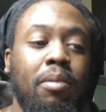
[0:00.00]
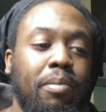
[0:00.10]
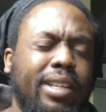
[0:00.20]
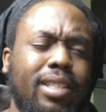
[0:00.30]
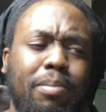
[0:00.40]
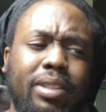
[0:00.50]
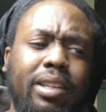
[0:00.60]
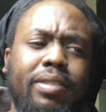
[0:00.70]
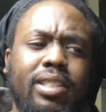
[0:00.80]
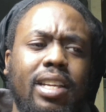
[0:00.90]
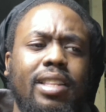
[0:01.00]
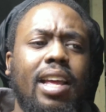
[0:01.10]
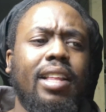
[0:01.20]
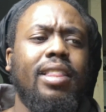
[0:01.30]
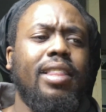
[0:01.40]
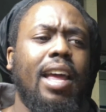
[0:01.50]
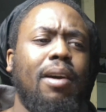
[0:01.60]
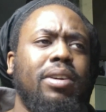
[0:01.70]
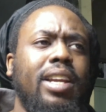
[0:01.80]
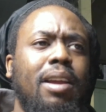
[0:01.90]
because I believe it said that
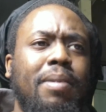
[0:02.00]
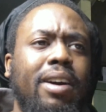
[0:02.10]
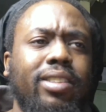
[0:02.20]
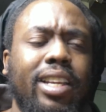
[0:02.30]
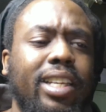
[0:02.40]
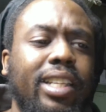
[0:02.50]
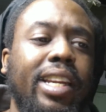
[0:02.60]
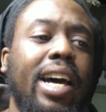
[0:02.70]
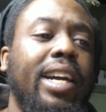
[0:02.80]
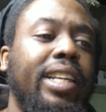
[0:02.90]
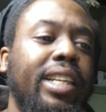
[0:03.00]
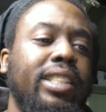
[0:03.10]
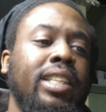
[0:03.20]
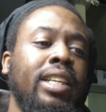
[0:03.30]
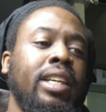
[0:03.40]
one came out like in the 90s.